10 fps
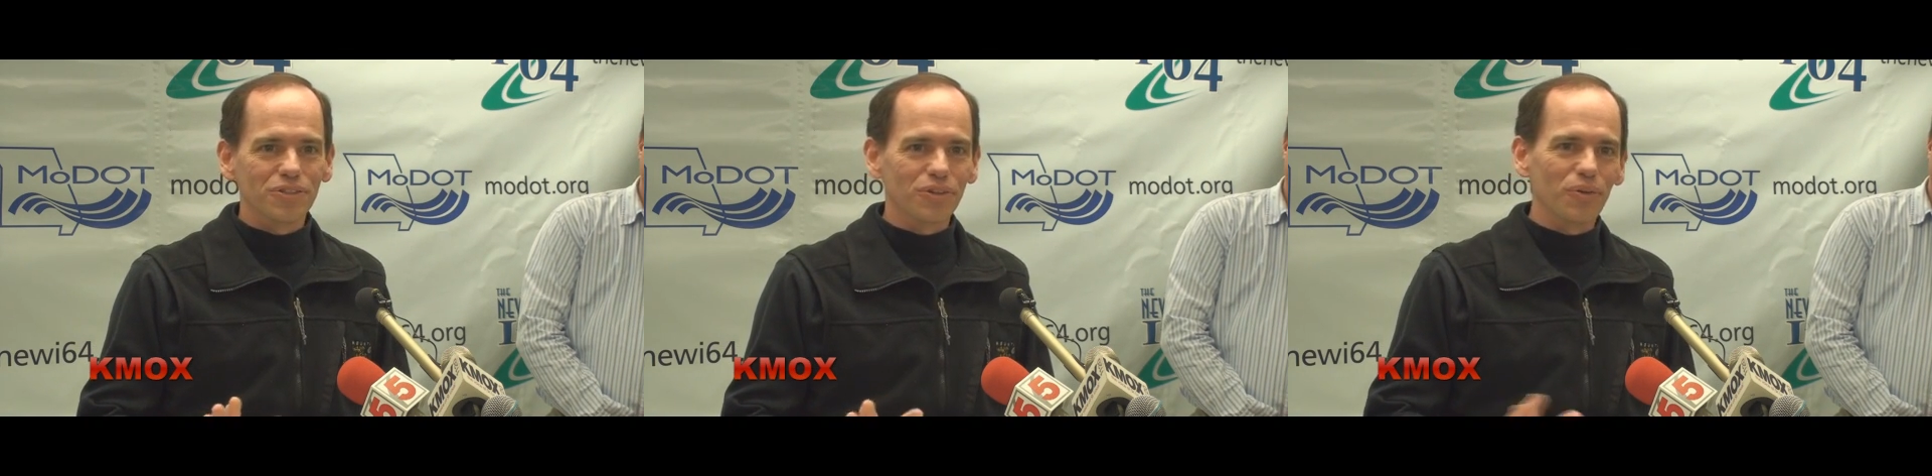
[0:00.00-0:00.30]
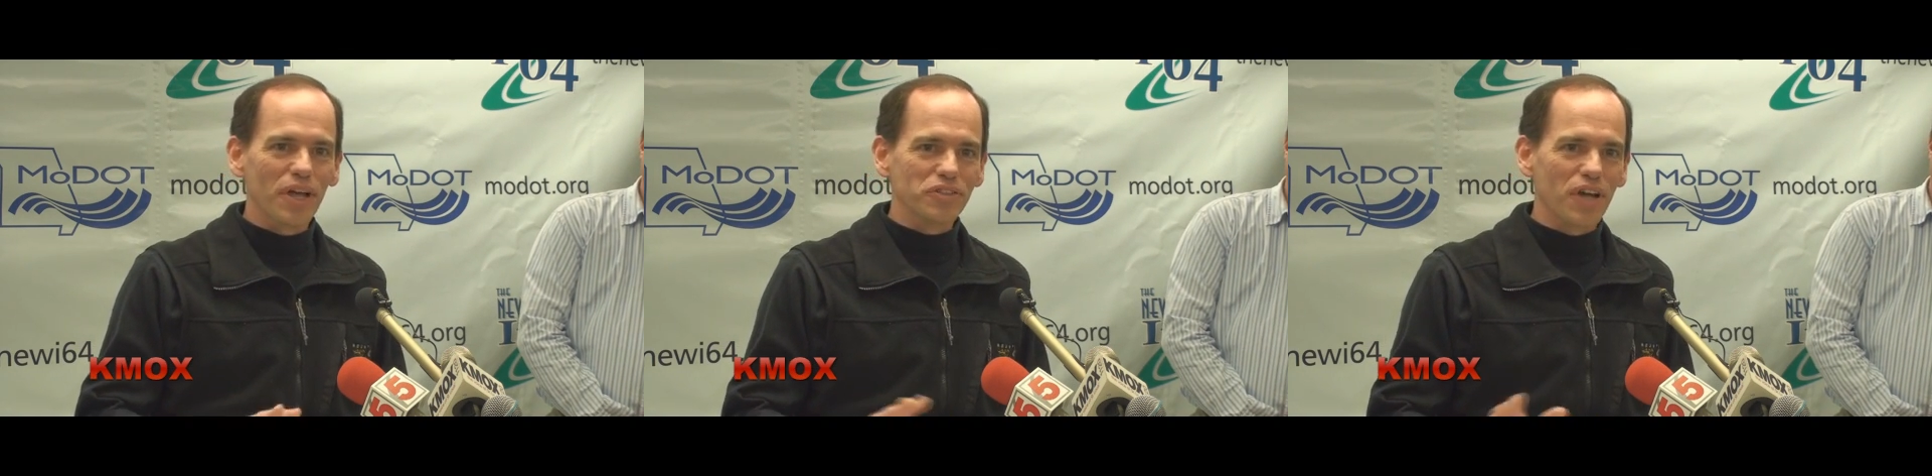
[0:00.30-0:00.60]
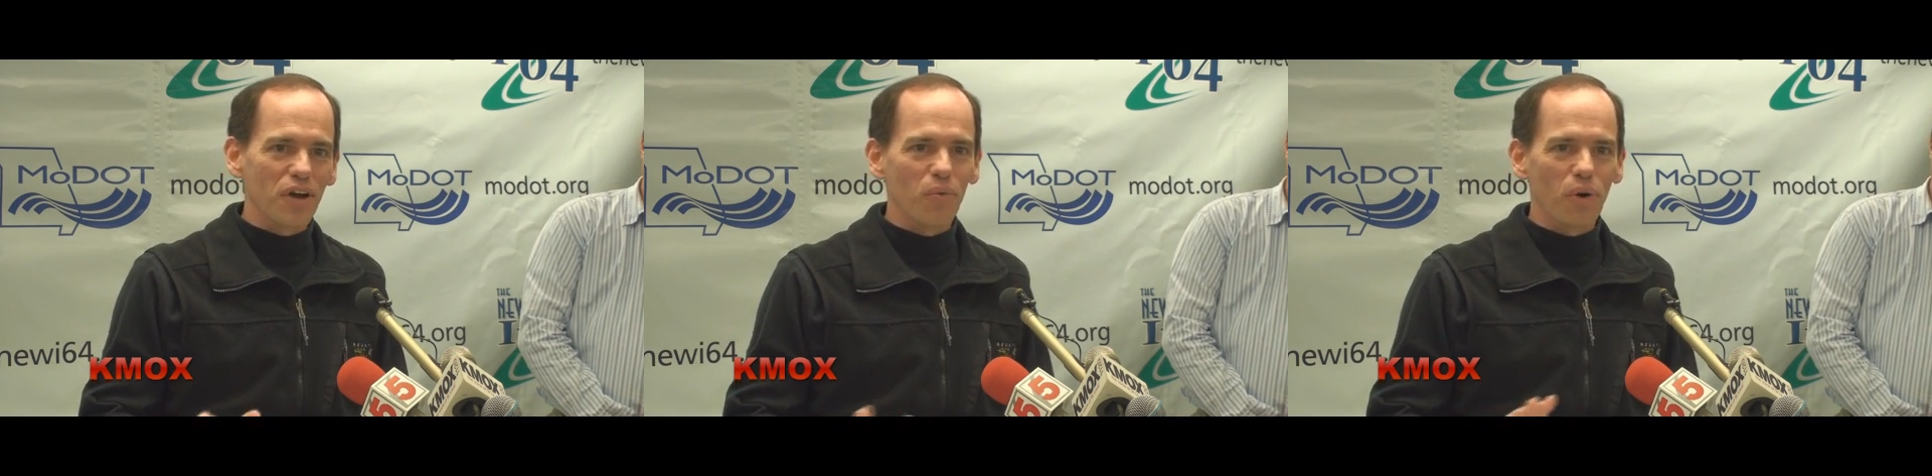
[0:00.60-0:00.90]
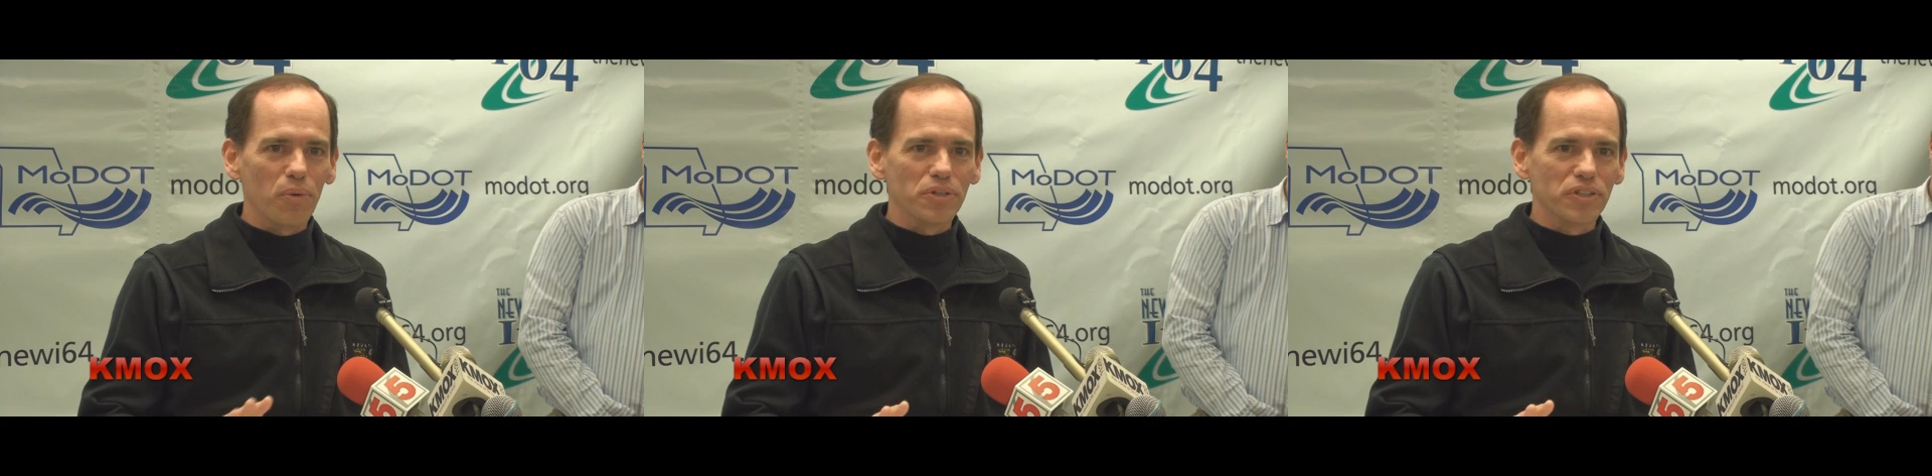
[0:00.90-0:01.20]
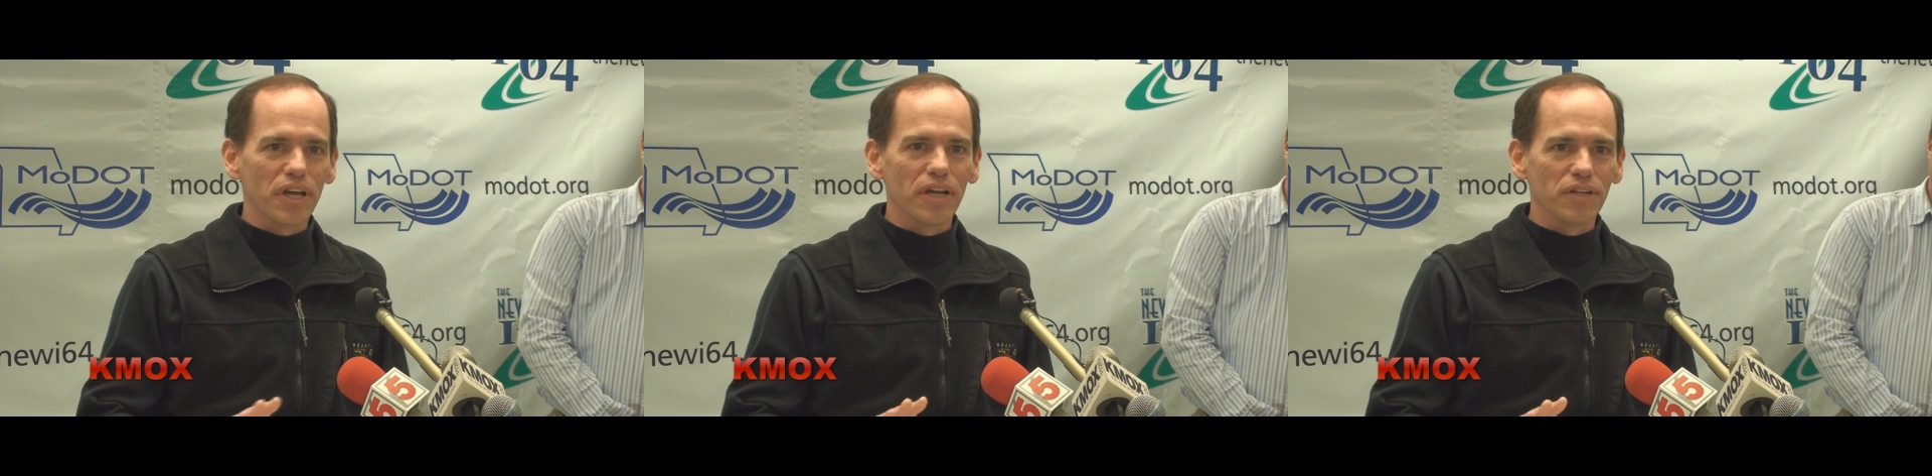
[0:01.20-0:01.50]
So that's kind of where we're
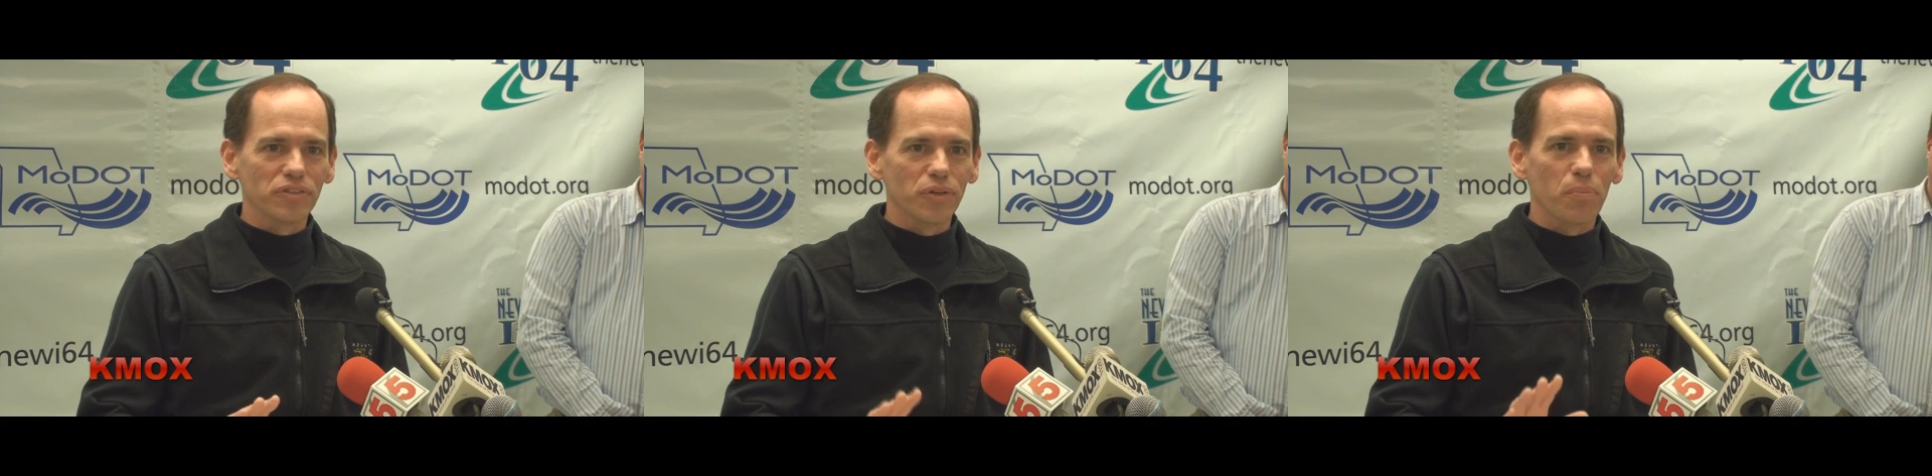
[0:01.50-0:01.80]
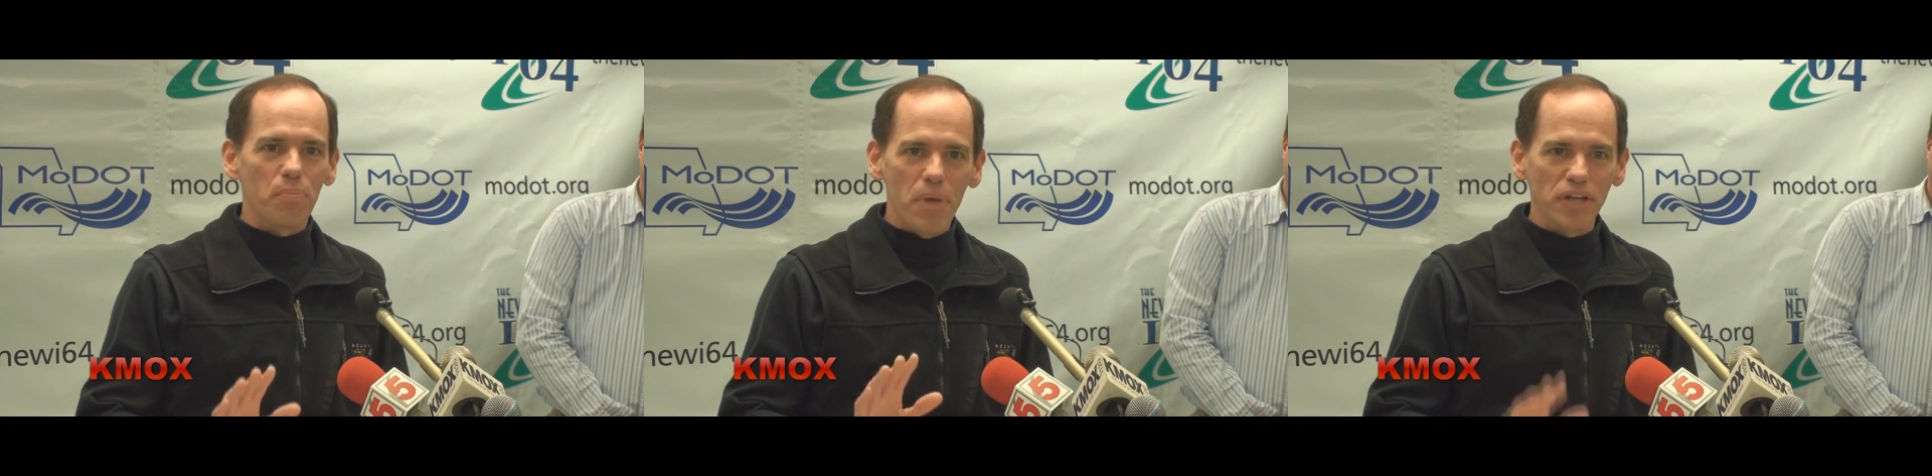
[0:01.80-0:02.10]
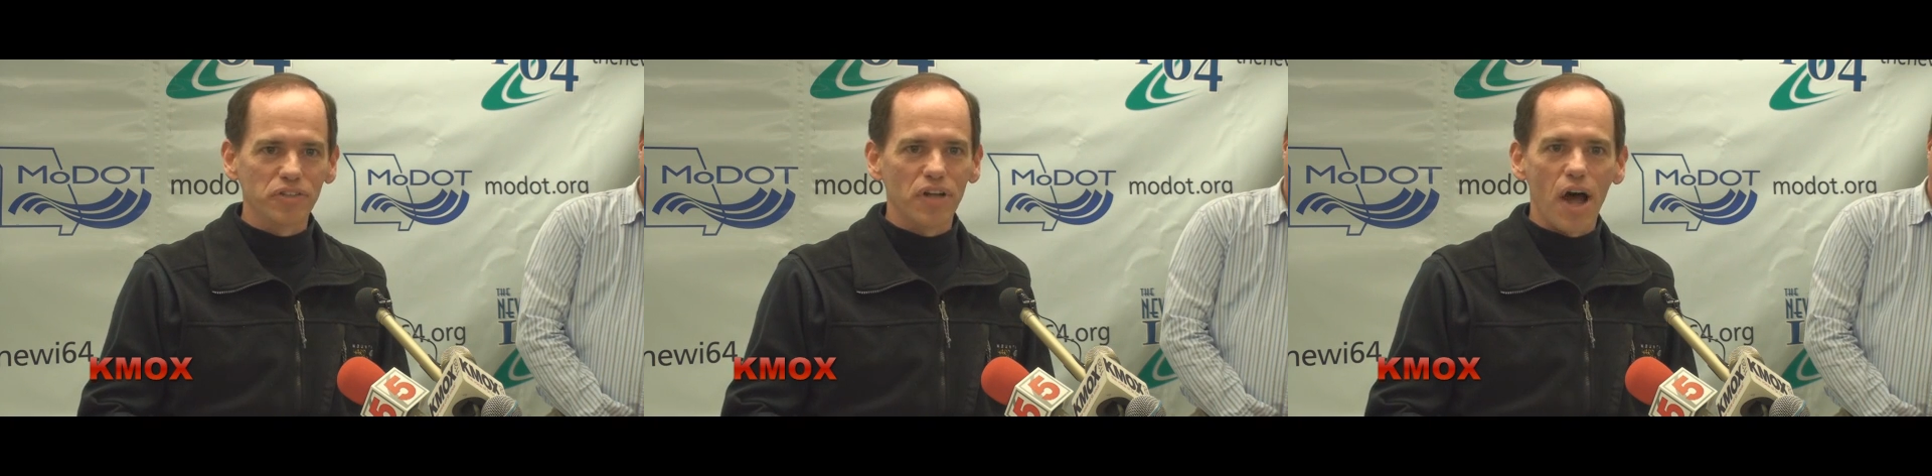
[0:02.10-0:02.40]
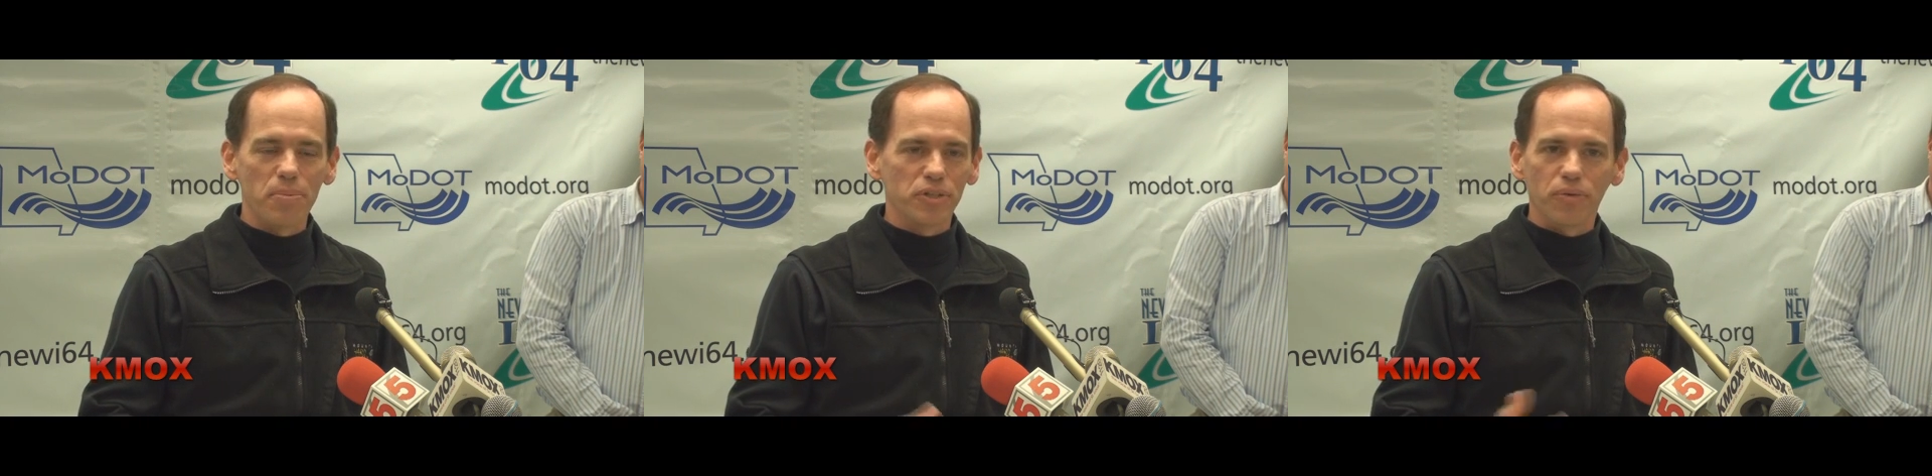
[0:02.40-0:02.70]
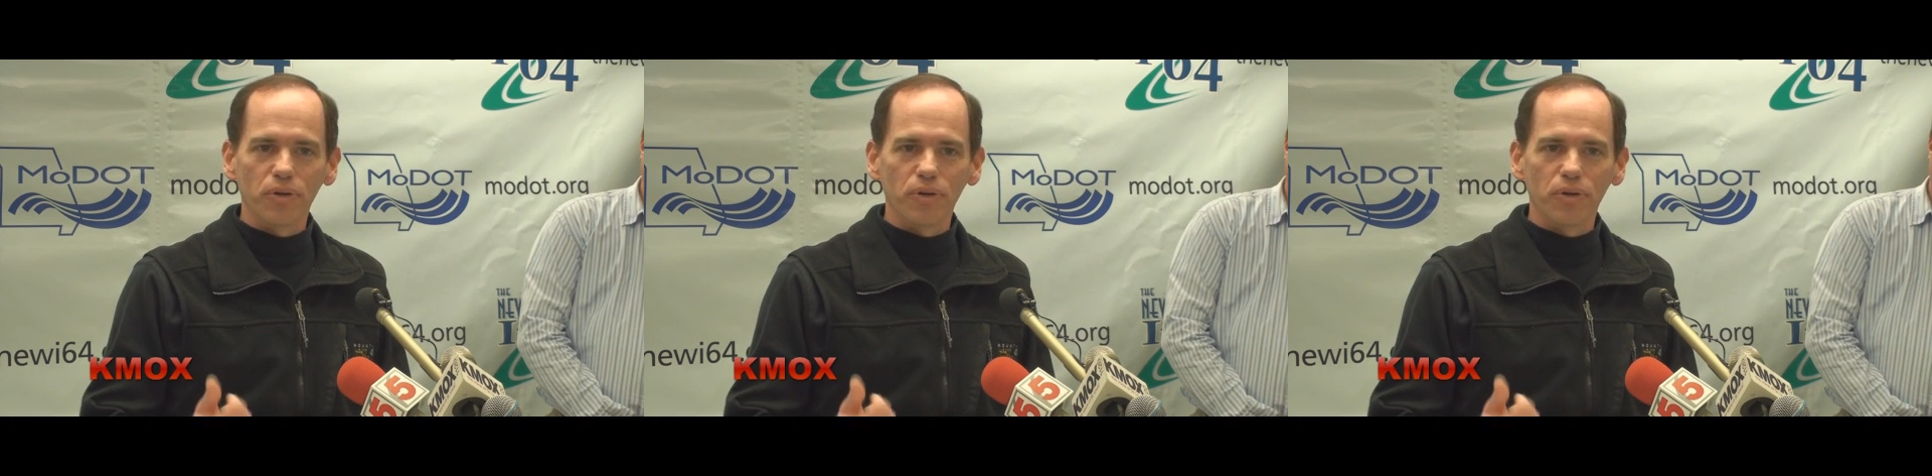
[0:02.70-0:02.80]
saying is your best option,